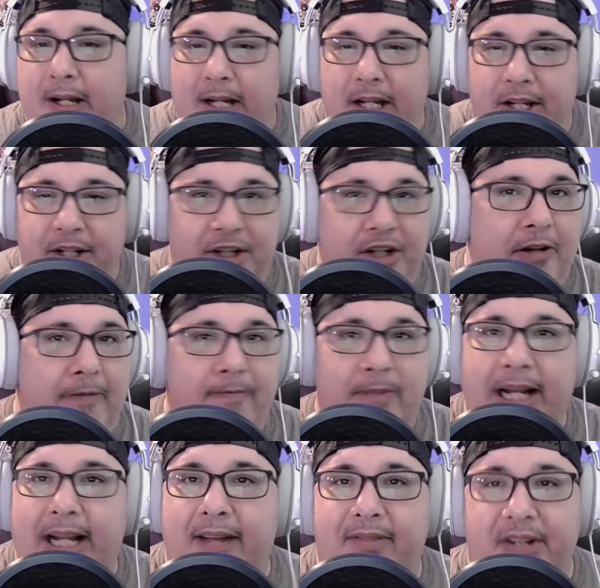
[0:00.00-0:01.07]
you
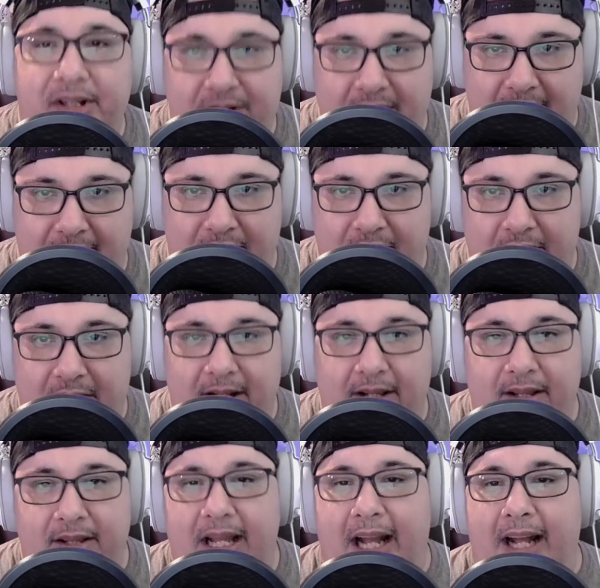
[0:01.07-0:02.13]
may have
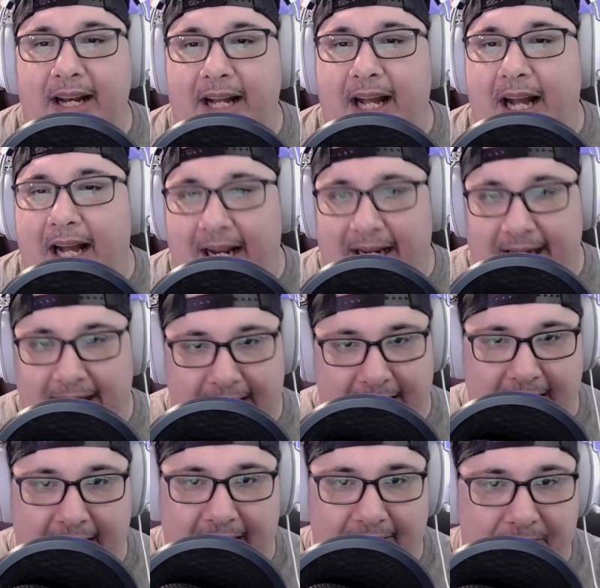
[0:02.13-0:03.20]
discovered that I
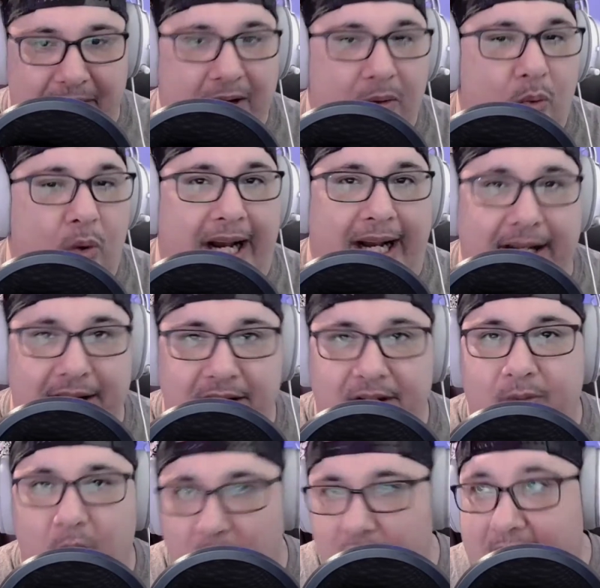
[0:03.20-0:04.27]
have been away
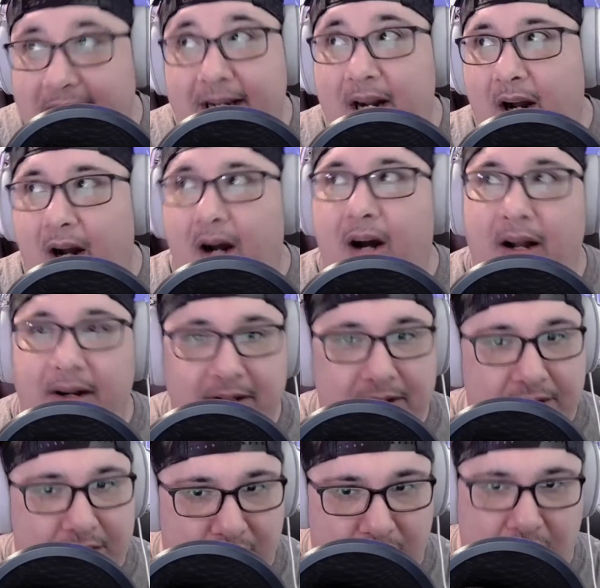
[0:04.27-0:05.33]
working on
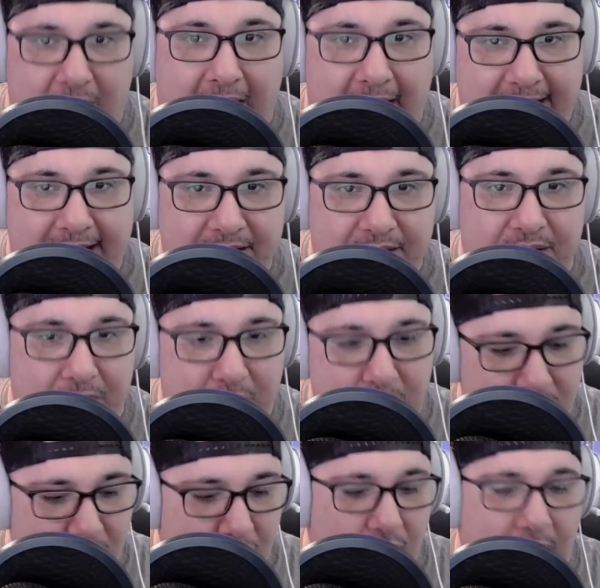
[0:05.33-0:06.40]
trying to
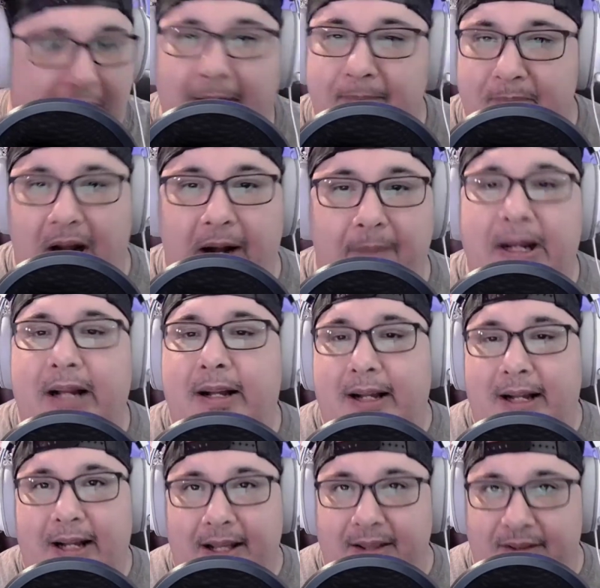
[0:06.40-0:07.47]
wrap up
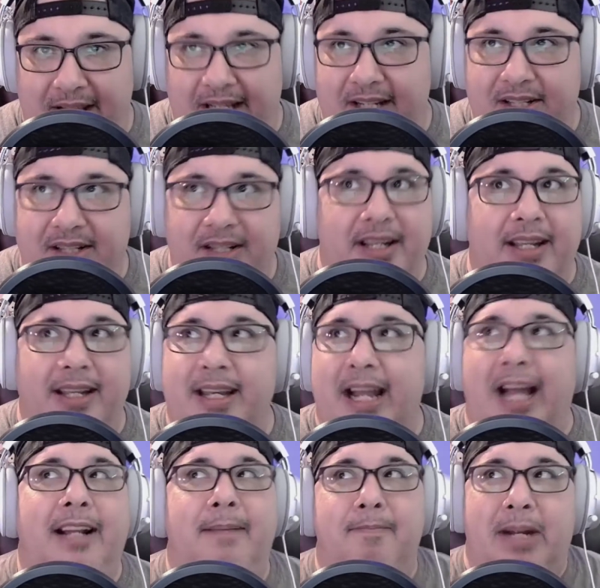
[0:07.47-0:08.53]
this
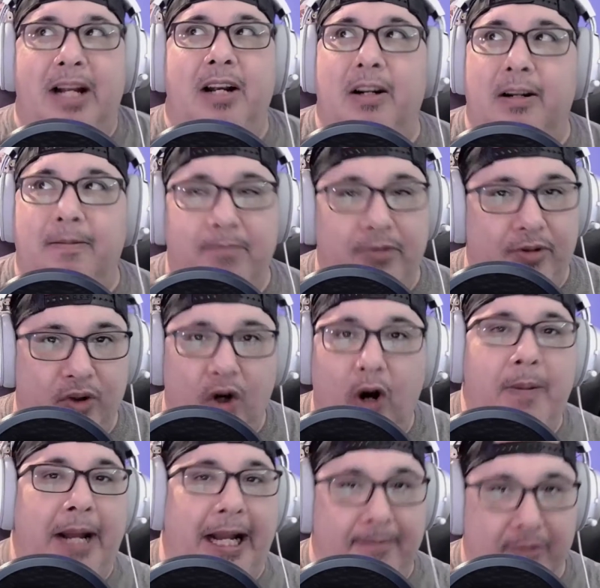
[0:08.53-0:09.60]
nightmare
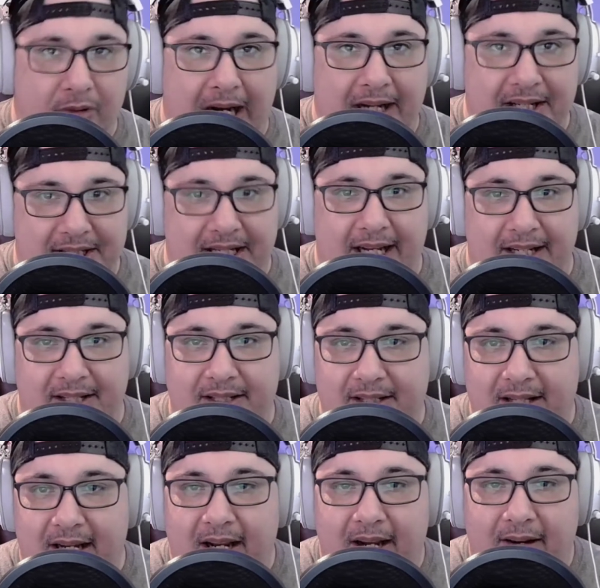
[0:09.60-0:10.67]
probate
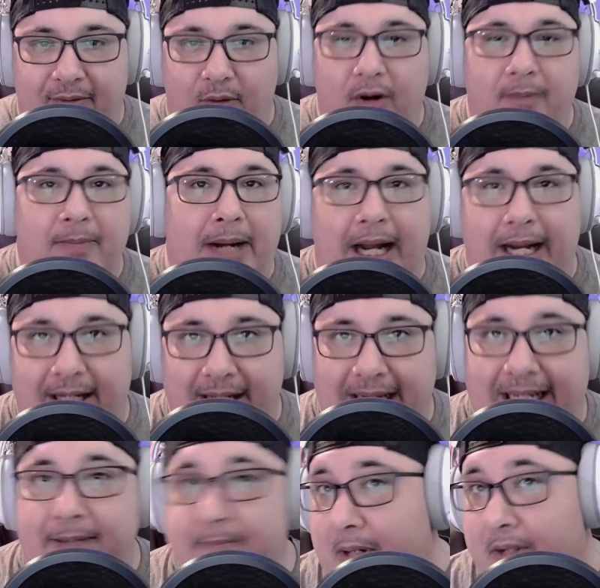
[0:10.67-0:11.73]
process for my
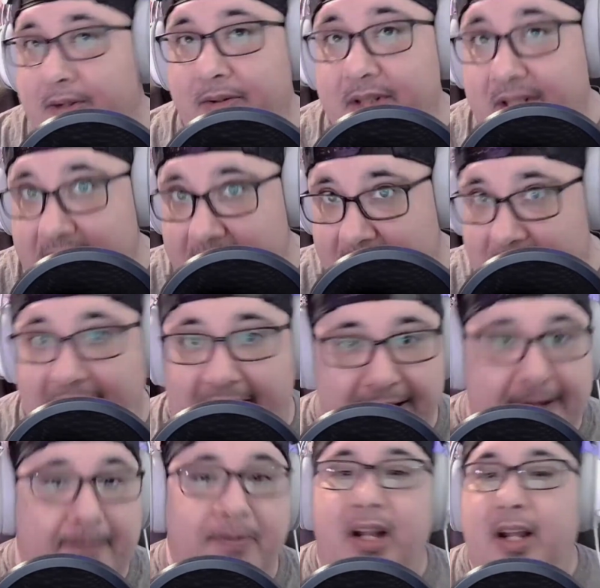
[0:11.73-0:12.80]
late mother's
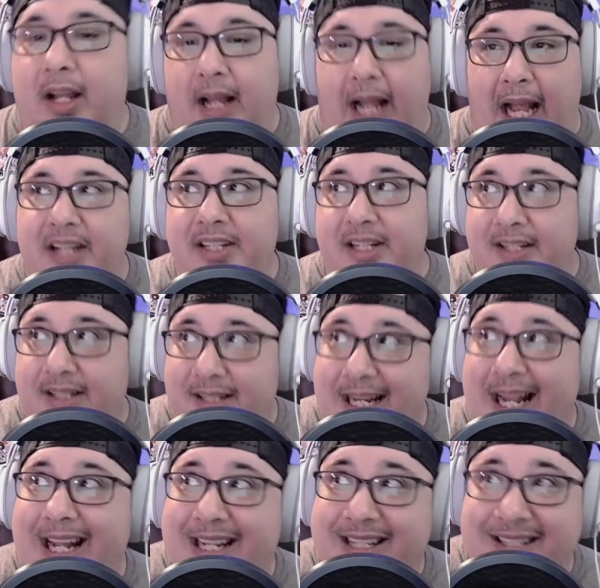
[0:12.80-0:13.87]
estate. As it
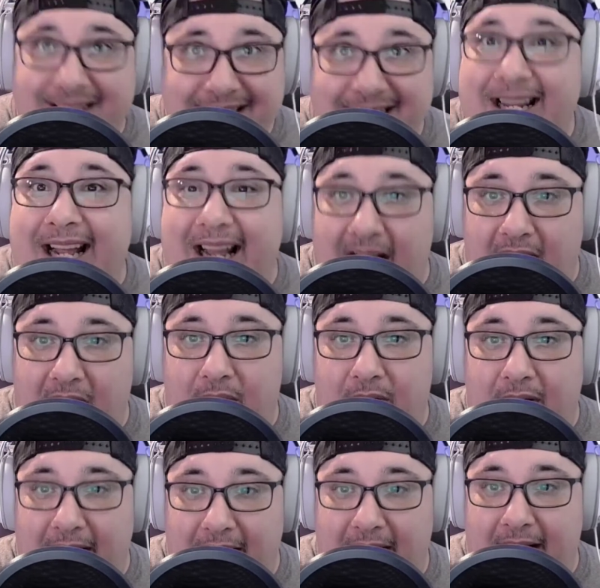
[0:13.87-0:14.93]
stands
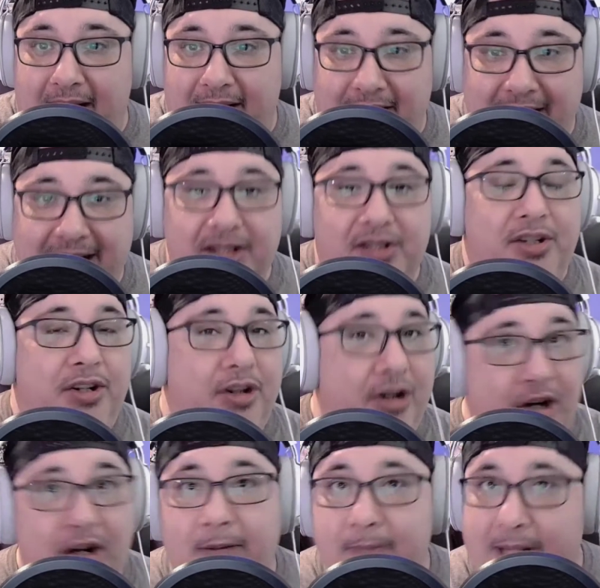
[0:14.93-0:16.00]
now, things
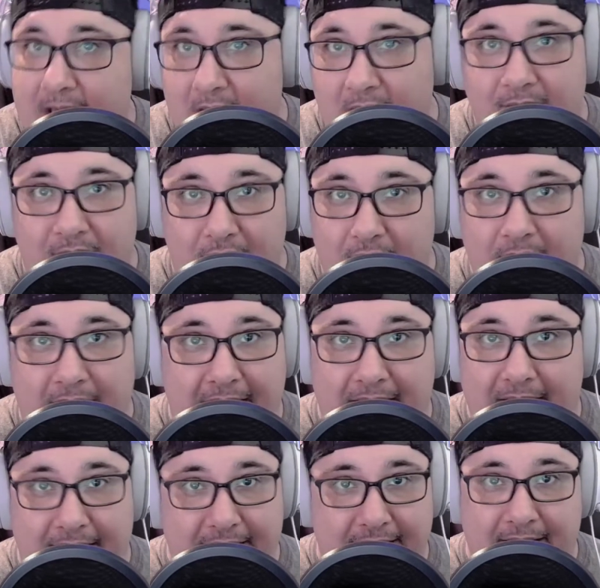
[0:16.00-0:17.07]
could be over
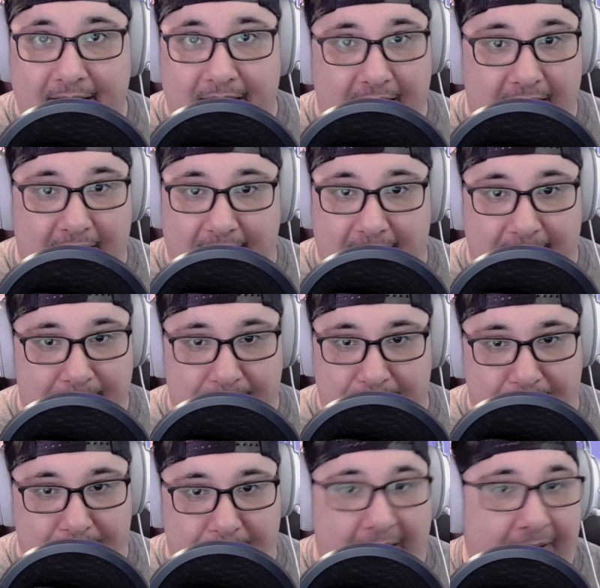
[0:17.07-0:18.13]
in
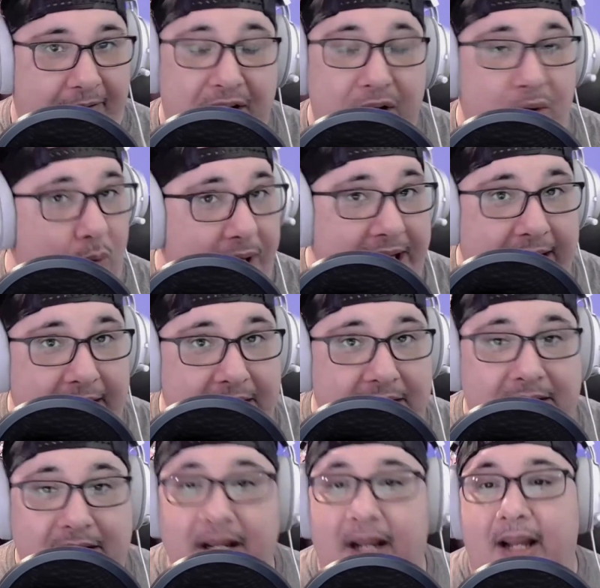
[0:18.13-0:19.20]
a few
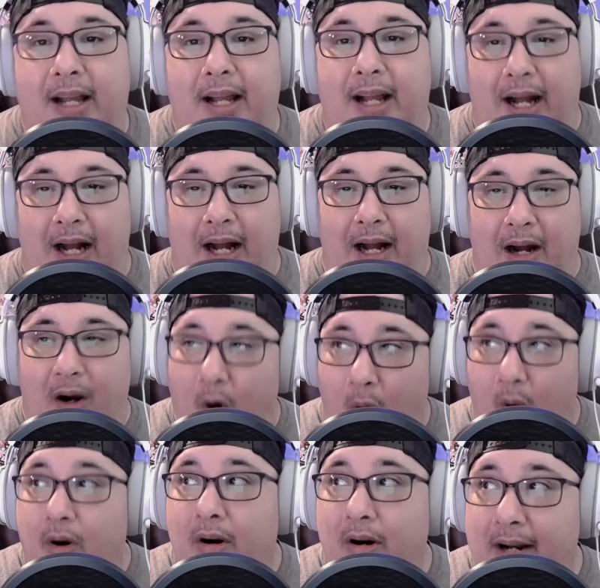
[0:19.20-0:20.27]
weeks.
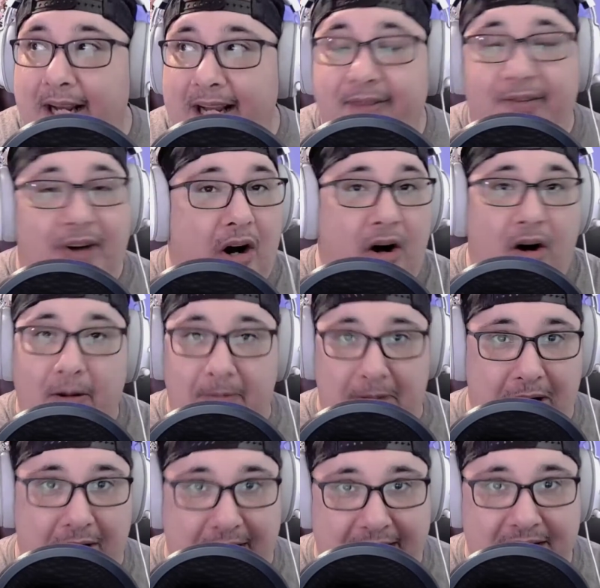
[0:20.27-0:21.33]
Or if all
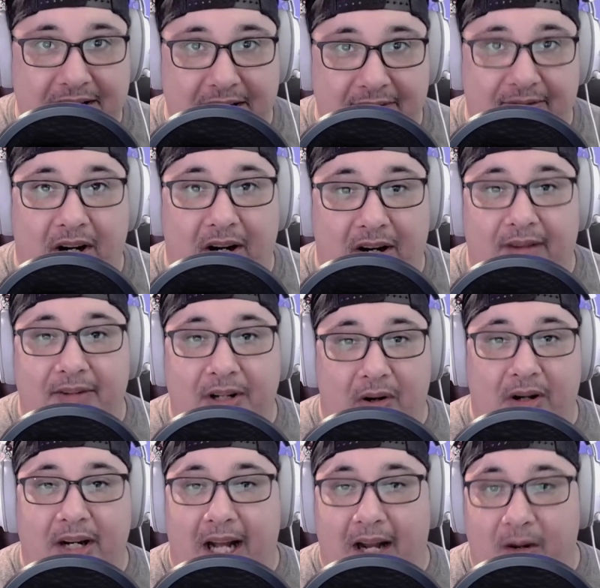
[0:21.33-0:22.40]
parties involved
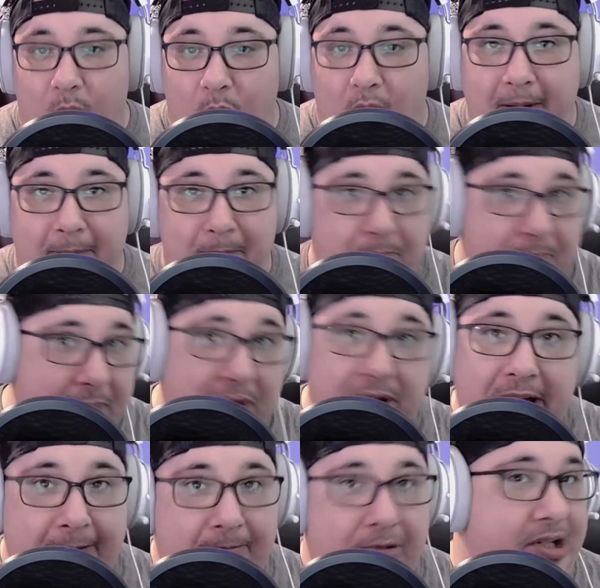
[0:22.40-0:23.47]
are not
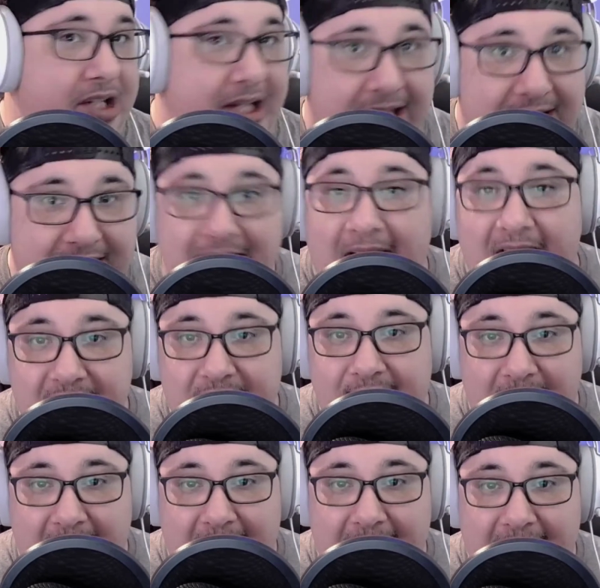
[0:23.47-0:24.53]
1,000,000%
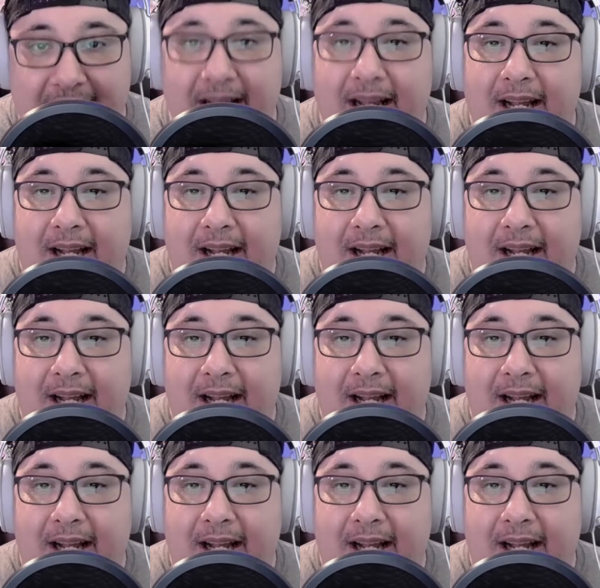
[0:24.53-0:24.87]
satisfied,